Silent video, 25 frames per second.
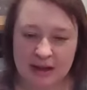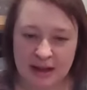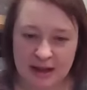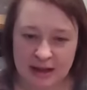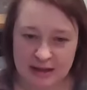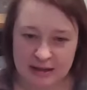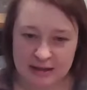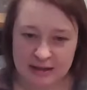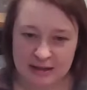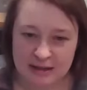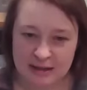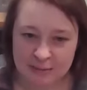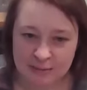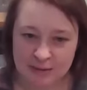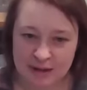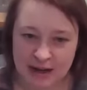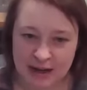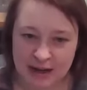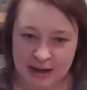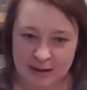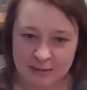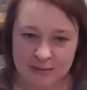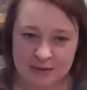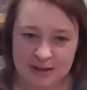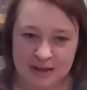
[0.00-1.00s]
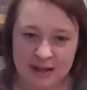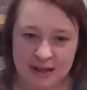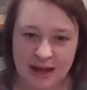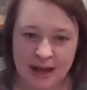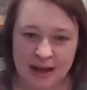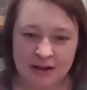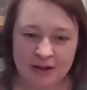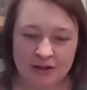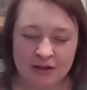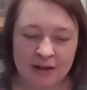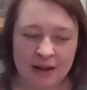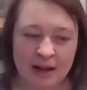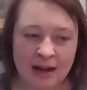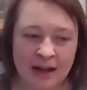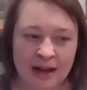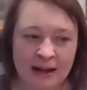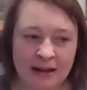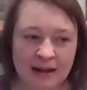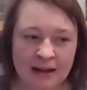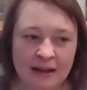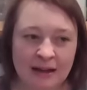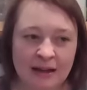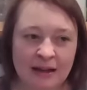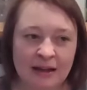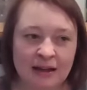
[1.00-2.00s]
kids sometimes, and you're
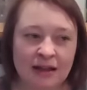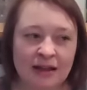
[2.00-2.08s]
like,